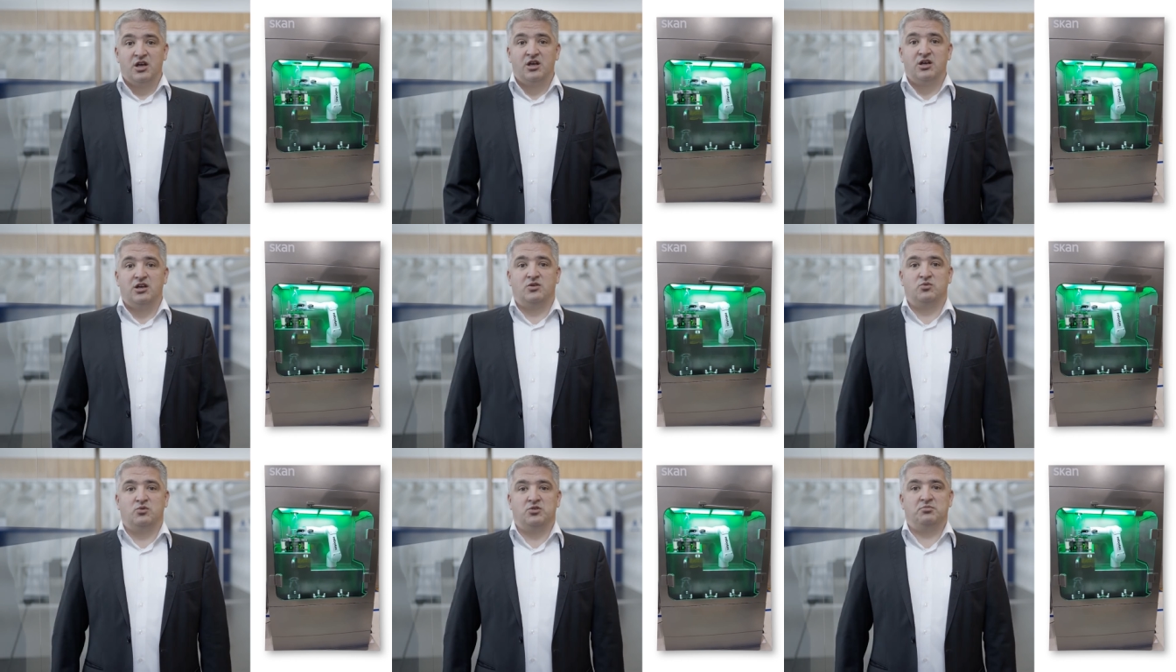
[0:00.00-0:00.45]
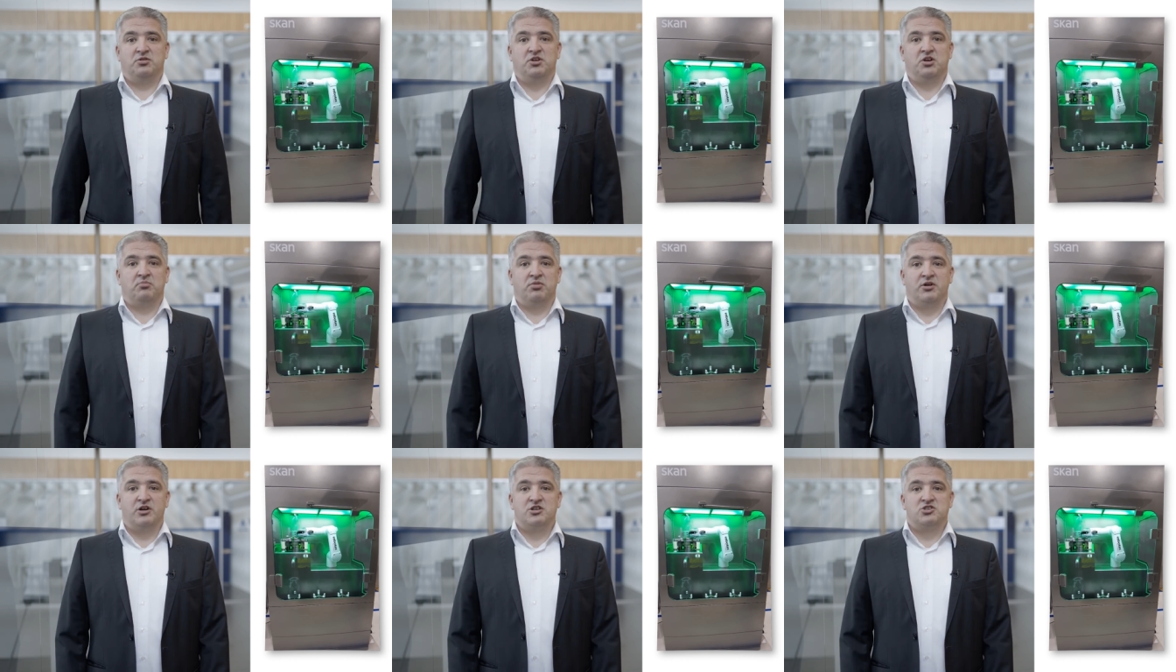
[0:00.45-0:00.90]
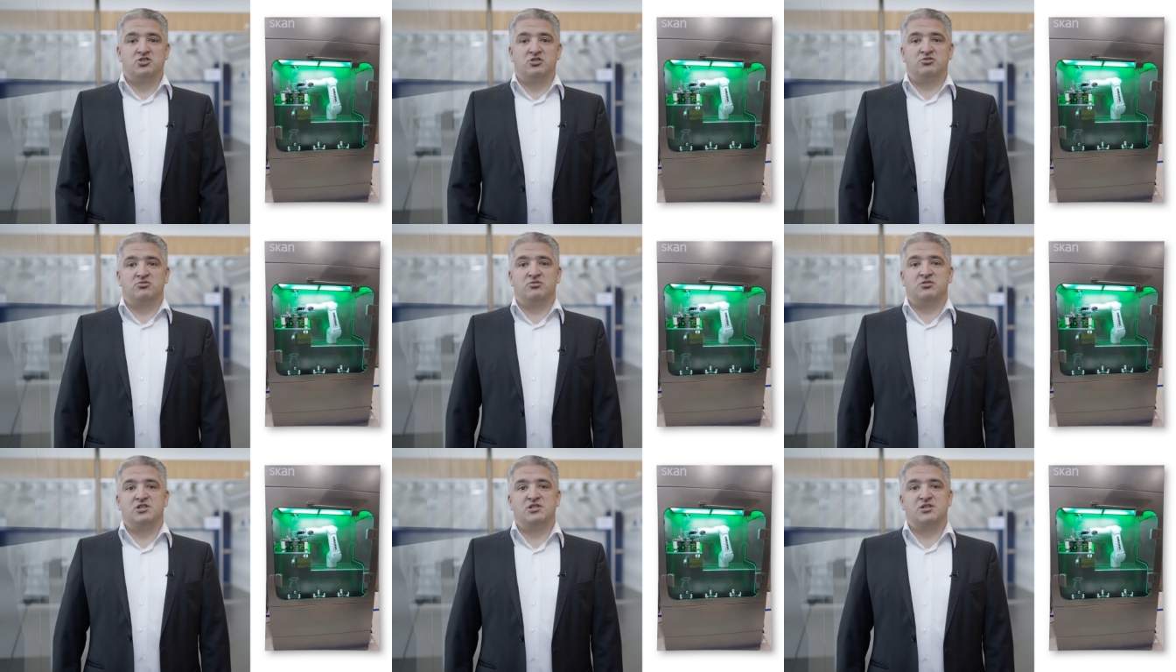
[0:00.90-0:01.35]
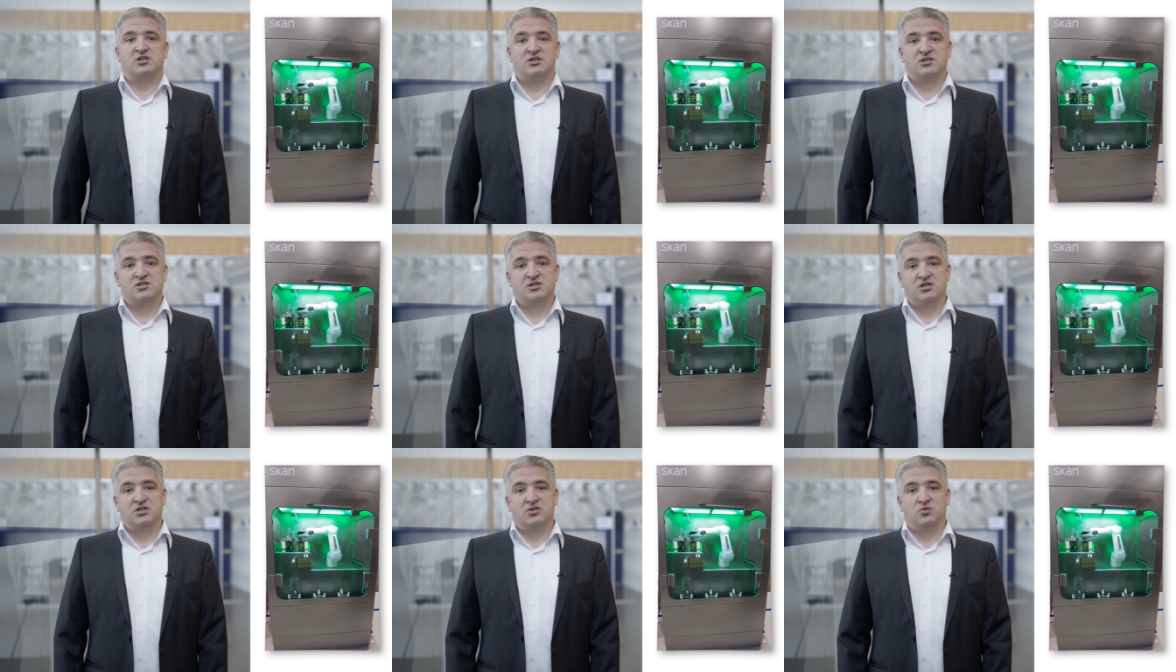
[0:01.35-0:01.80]
it would be a pleasure to
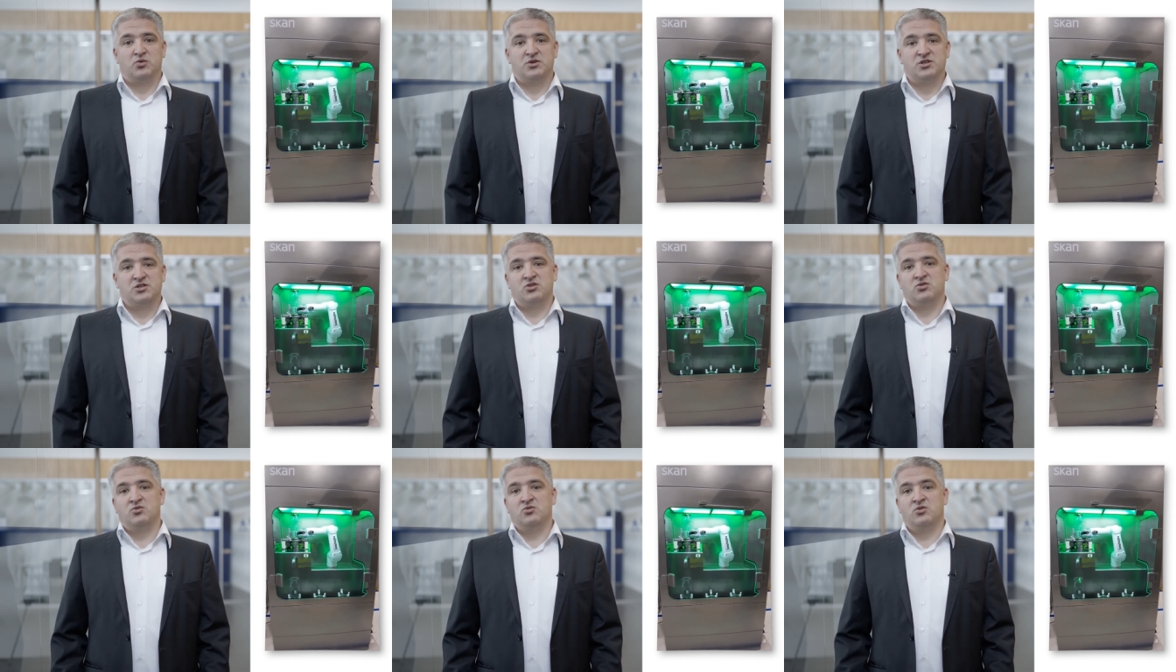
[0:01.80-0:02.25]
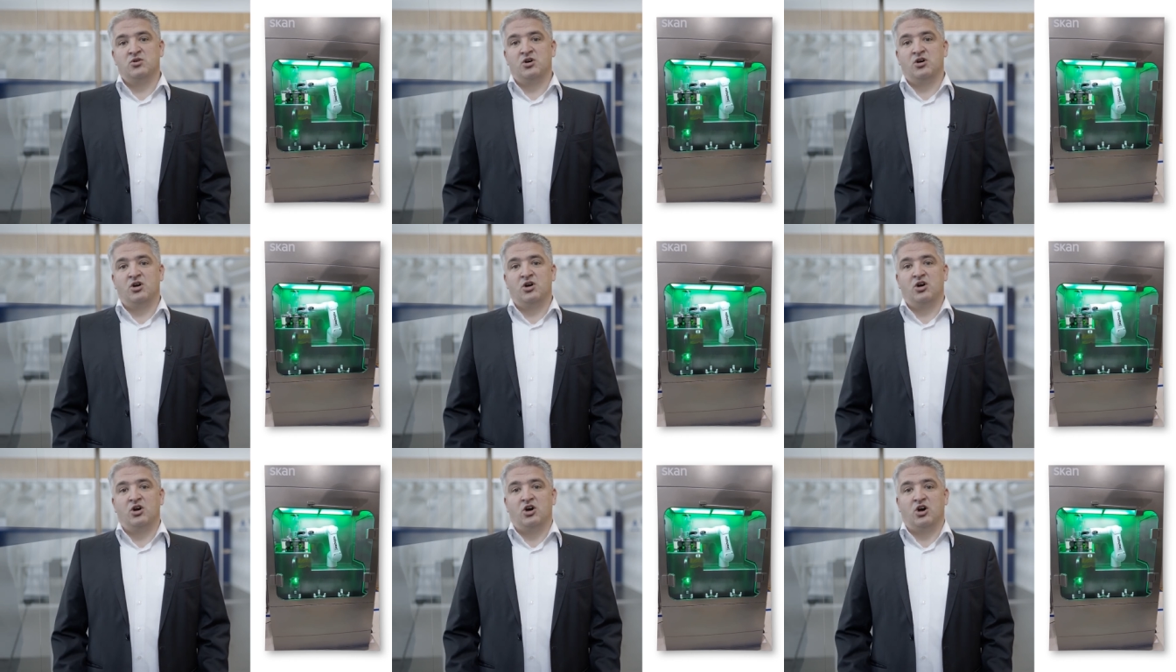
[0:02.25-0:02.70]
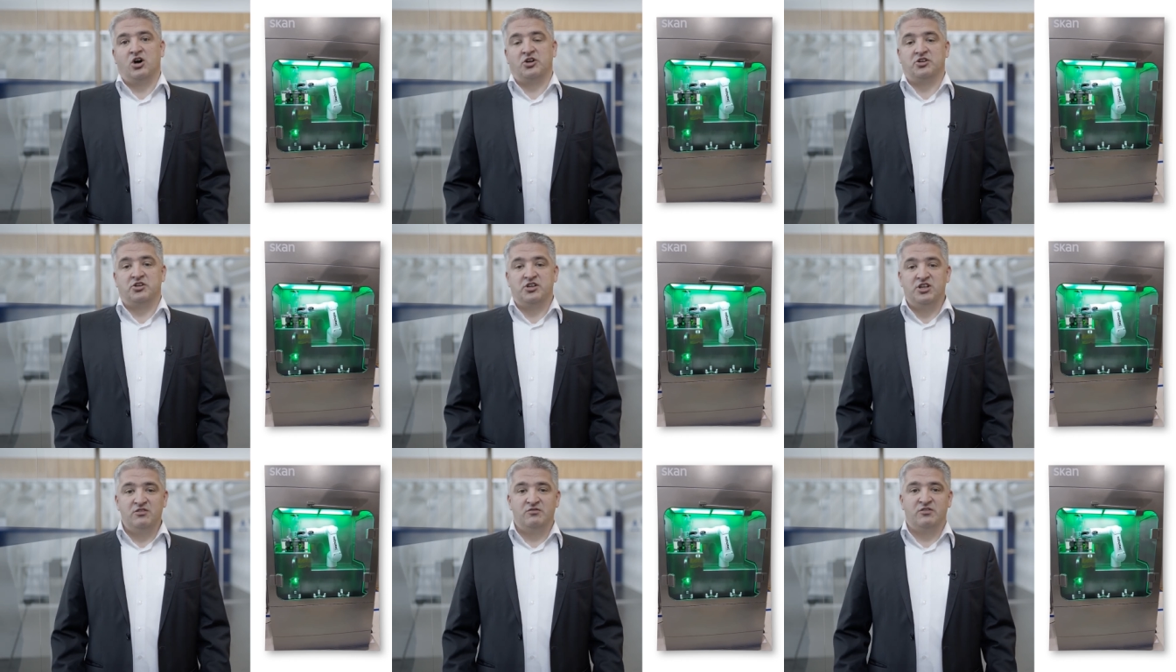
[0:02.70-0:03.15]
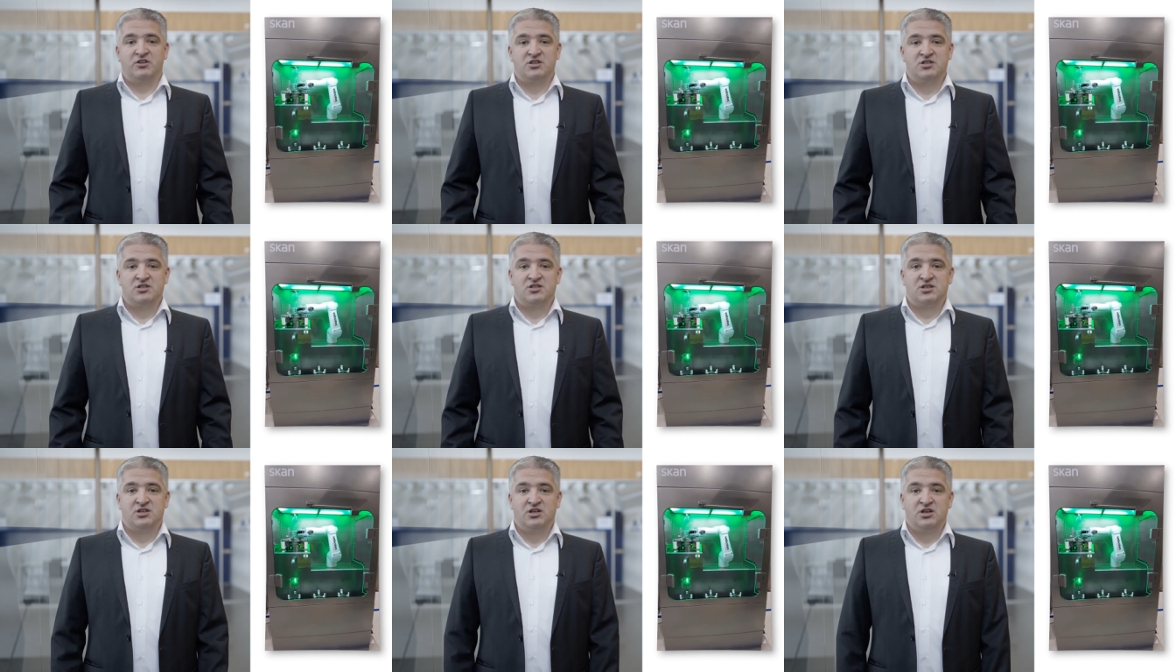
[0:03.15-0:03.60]
discuss it with you on an
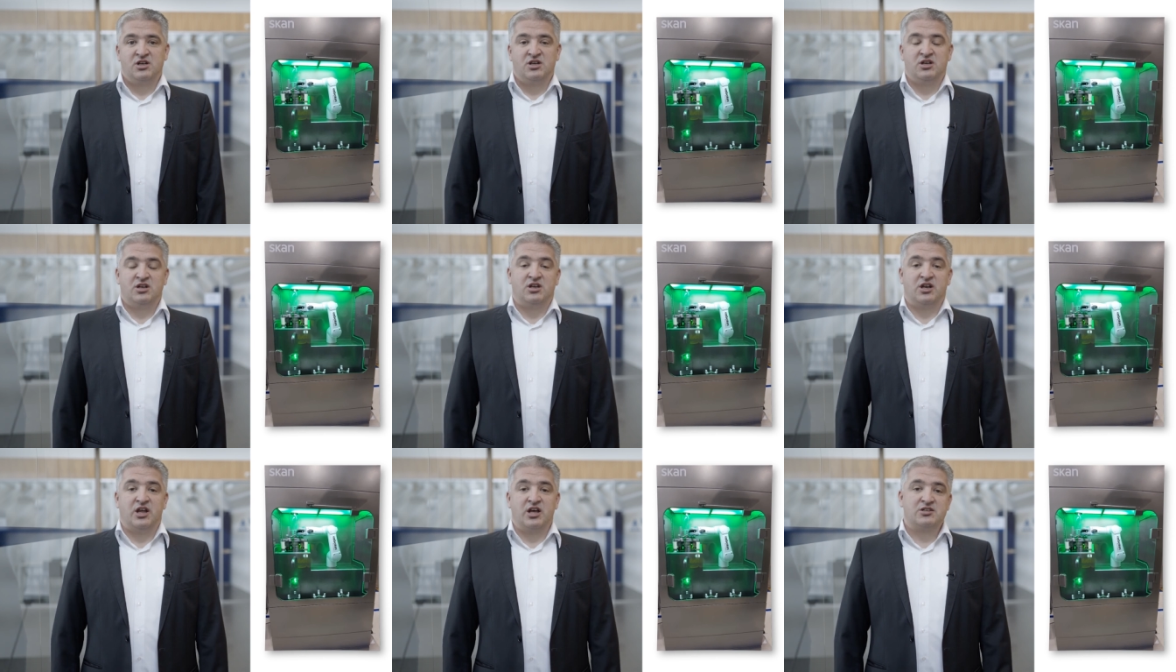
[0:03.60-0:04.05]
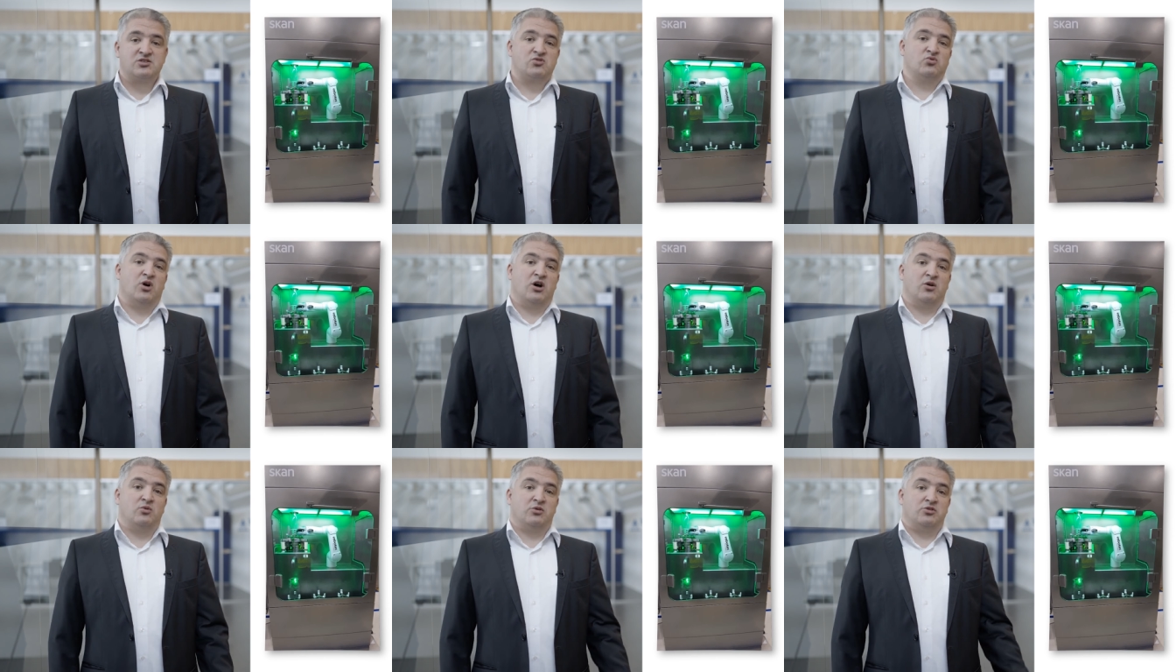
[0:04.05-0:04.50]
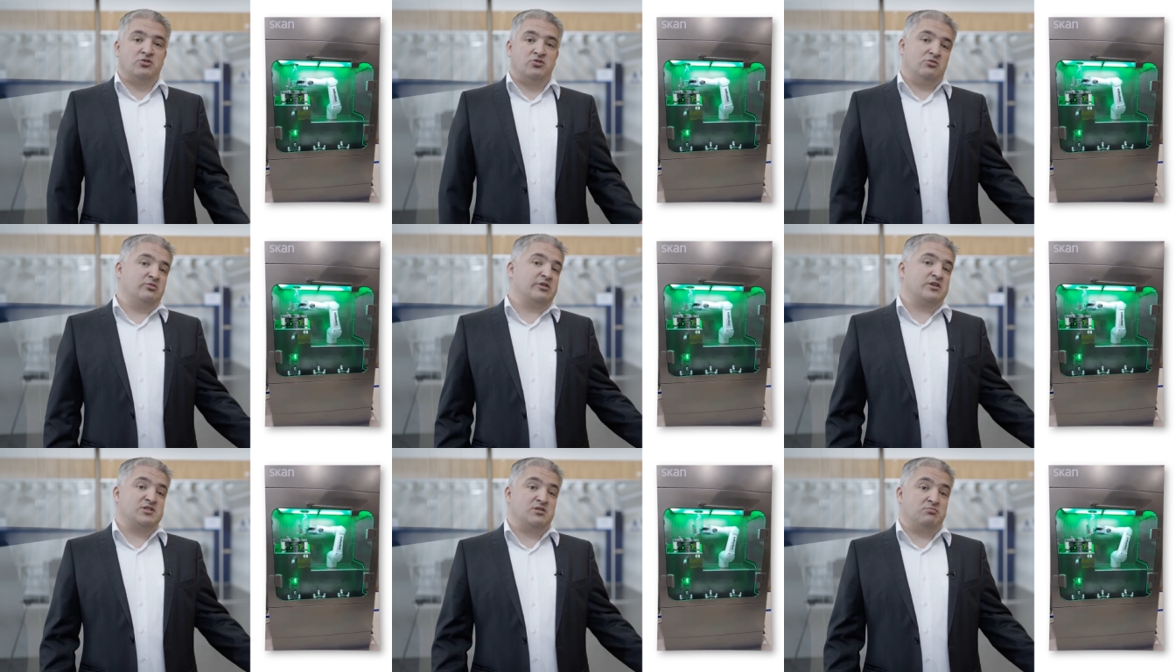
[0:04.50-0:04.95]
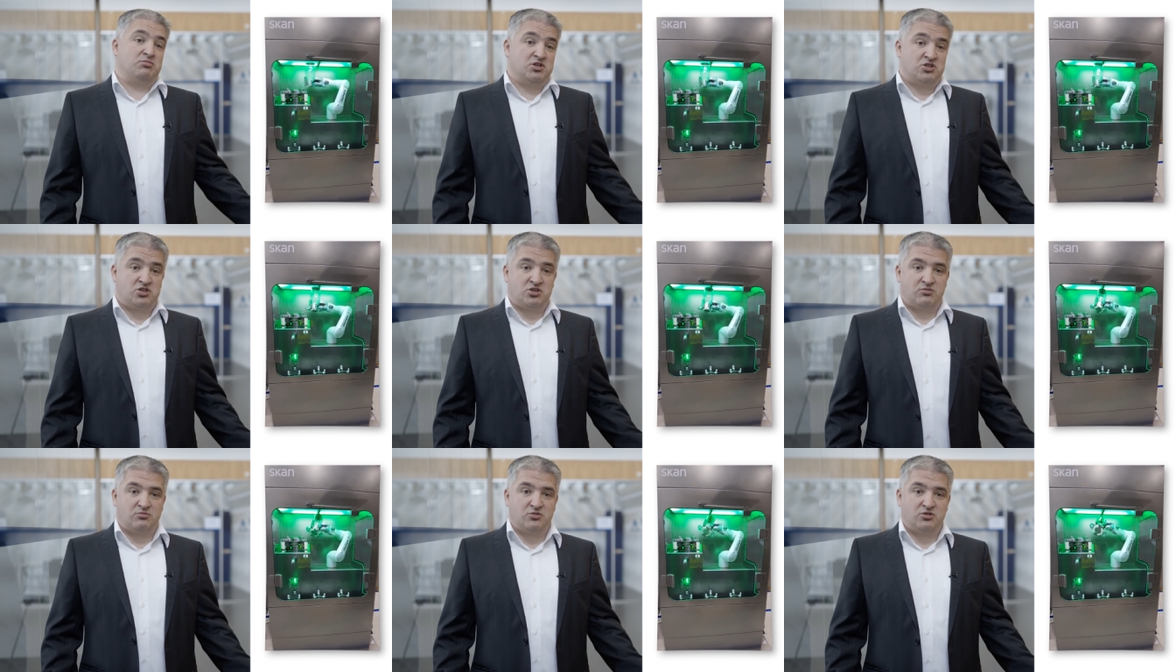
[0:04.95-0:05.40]
event next to our new
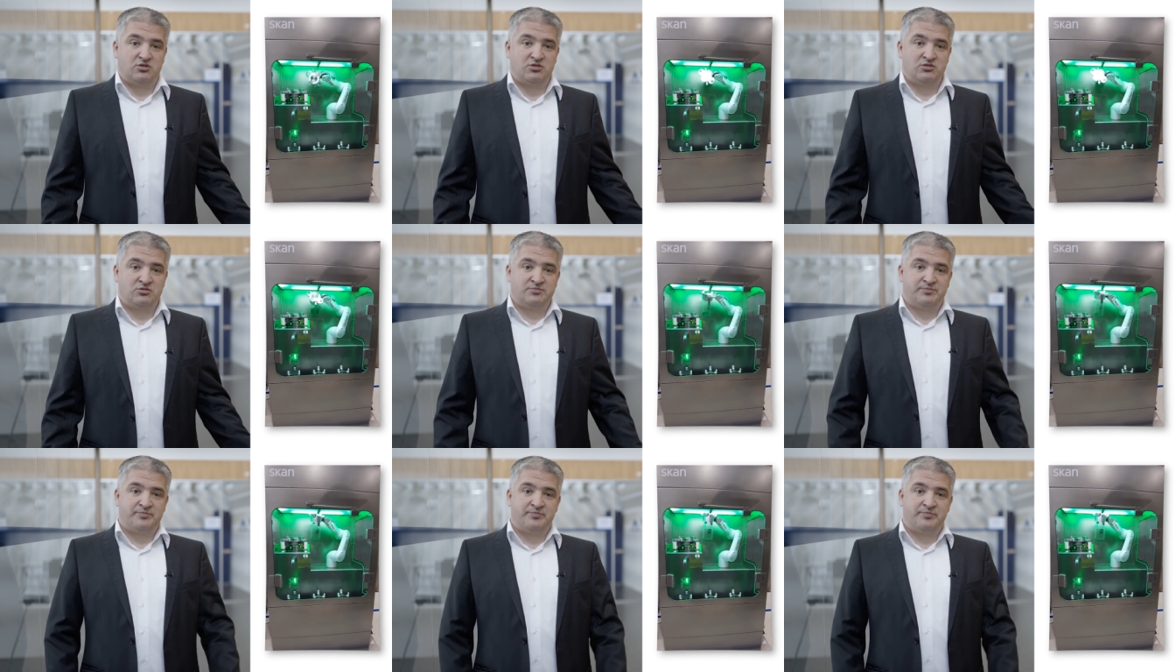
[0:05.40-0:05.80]
exhibition model.